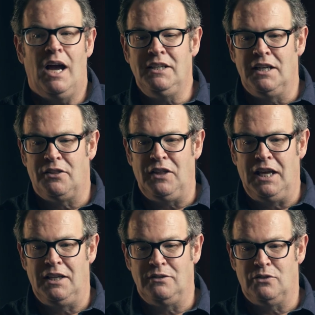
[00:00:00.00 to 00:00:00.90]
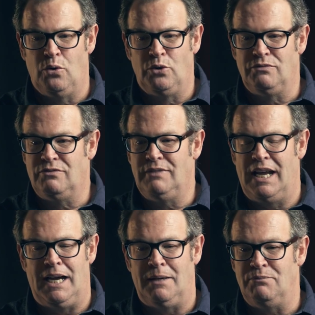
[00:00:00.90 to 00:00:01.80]
I did a thing called
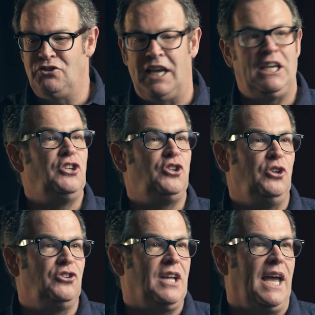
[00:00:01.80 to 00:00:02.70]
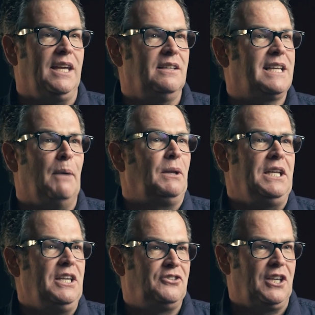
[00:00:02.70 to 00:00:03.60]
Check-In Tuesday a couple of
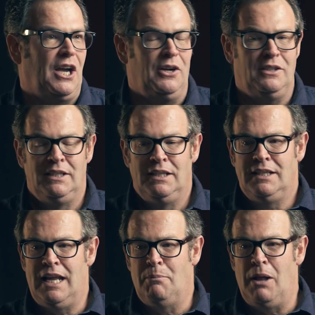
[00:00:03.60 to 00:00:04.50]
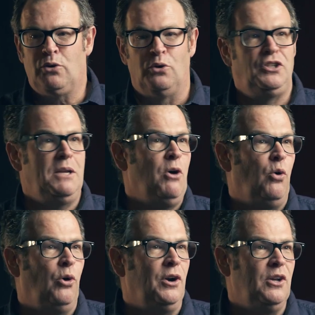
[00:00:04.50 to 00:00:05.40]
years ago. Now, a bloke called Tim
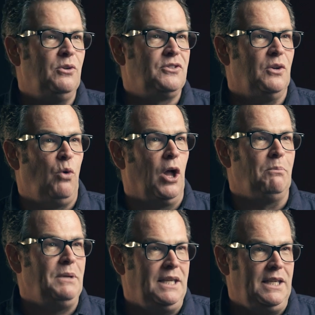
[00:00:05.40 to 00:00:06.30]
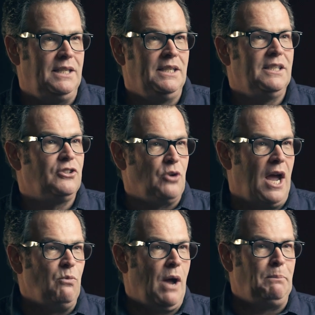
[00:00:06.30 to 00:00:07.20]
Horan, who was a Wallaby
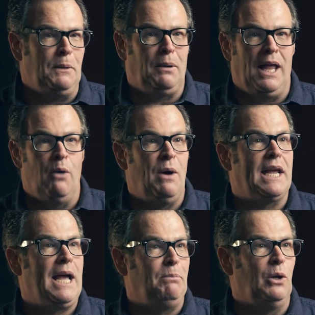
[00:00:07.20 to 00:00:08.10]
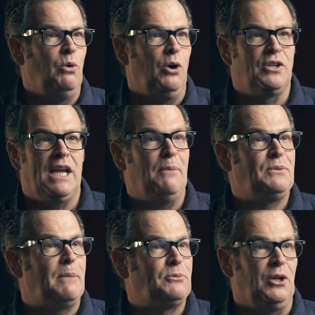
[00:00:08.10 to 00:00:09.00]
Australian rugby player, won a couple of World
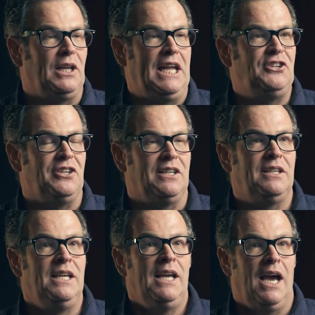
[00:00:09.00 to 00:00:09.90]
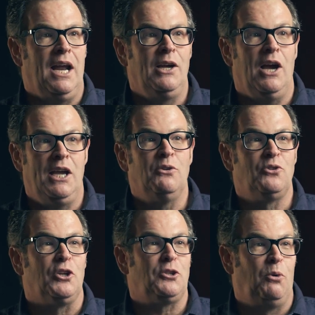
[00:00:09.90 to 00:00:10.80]
Cups, absolute legend. And he was
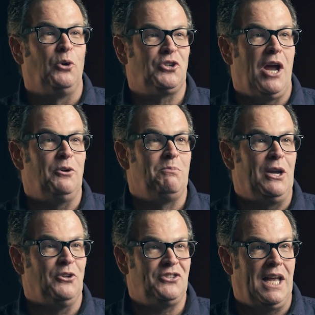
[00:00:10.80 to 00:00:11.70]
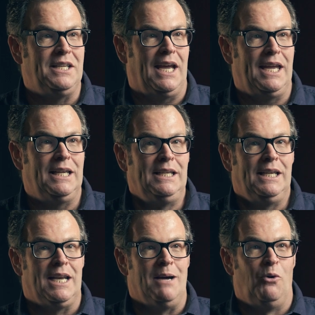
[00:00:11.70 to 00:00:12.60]
on a sports show with me on Sunday.
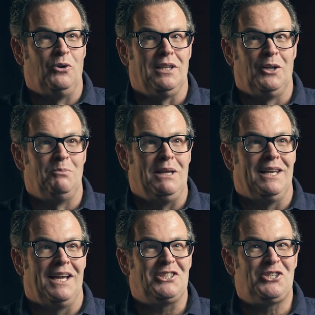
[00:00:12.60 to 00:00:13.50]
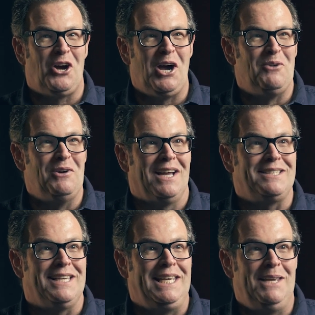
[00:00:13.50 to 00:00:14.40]
And I'm always a little bit like shy when I
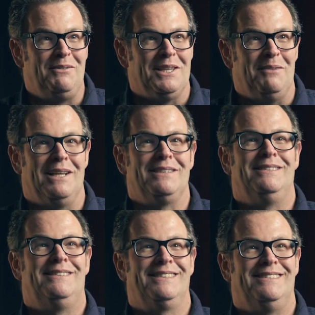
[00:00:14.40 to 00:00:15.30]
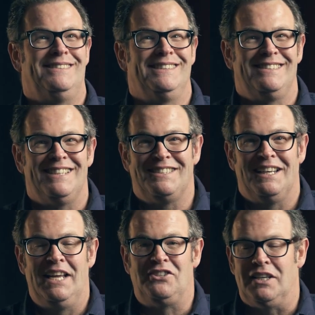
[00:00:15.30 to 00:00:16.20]
see him because I'm like, oh God, he's such a
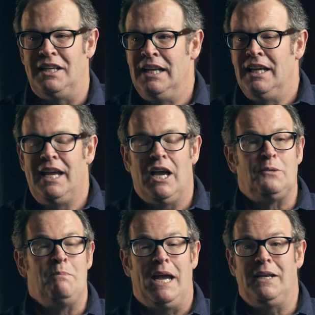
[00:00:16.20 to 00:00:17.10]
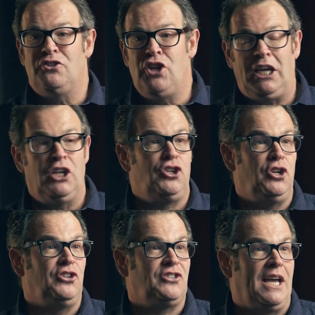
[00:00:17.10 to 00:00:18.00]
legend. He goes, mate, Check-In
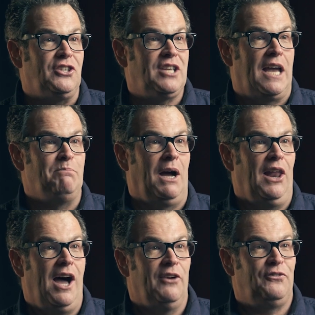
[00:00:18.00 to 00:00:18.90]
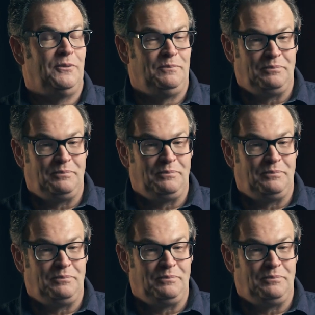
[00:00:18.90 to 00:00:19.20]
Tuesday has saved my life.